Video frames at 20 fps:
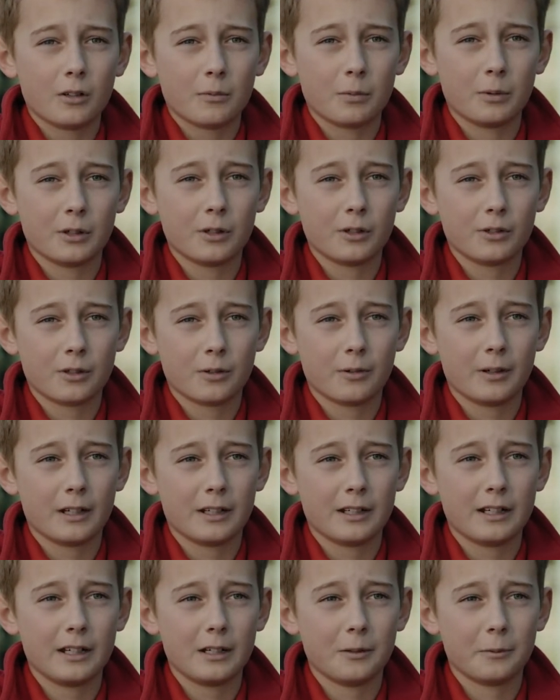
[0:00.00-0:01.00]
Because
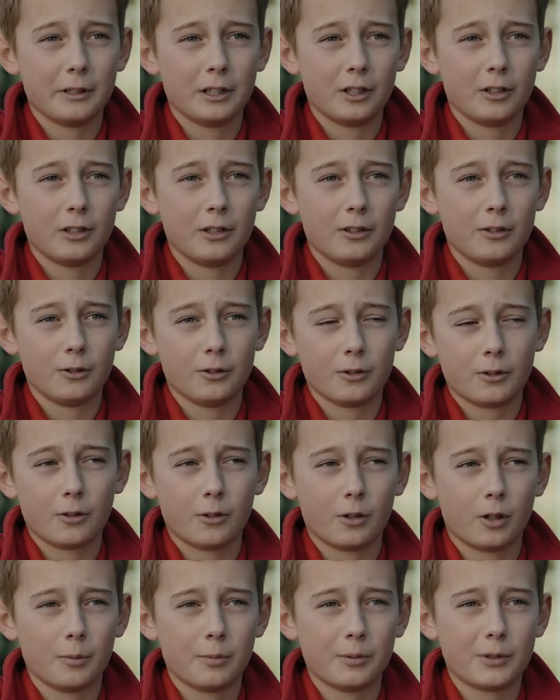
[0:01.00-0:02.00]
around here we only do
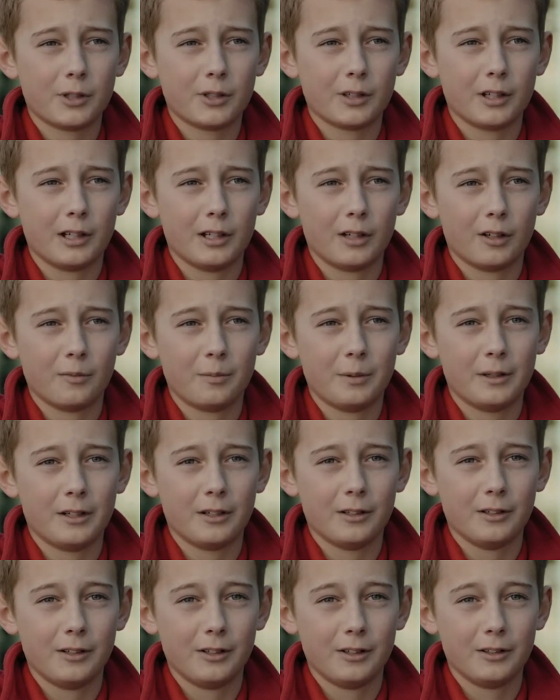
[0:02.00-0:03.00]
crops, and I've
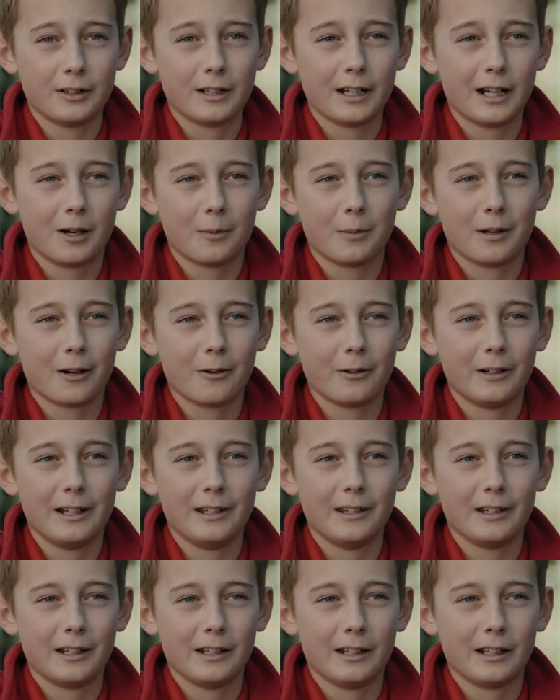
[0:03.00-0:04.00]
been to
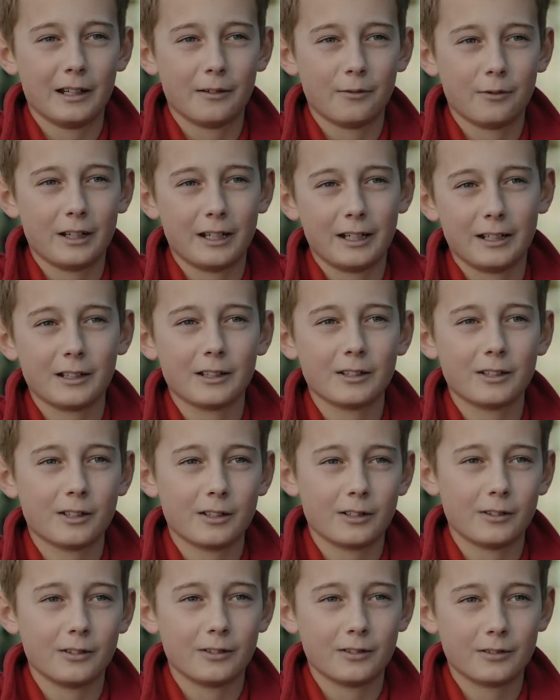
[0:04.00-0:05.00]
Calvary, they have
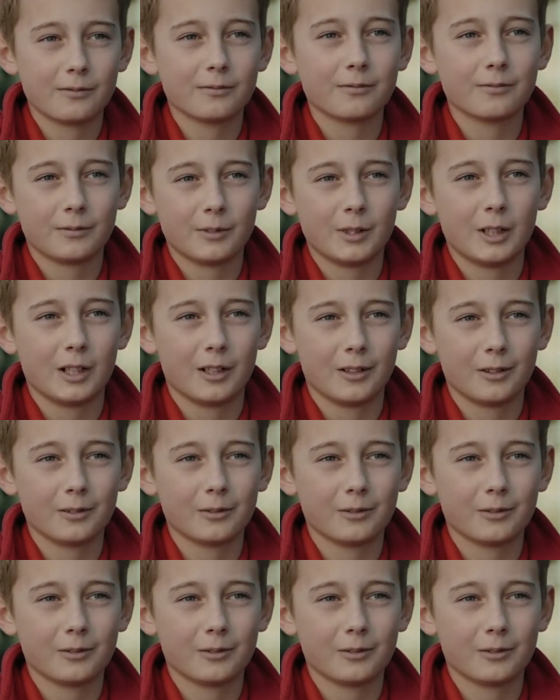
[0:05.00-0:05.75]
eggs and yeah.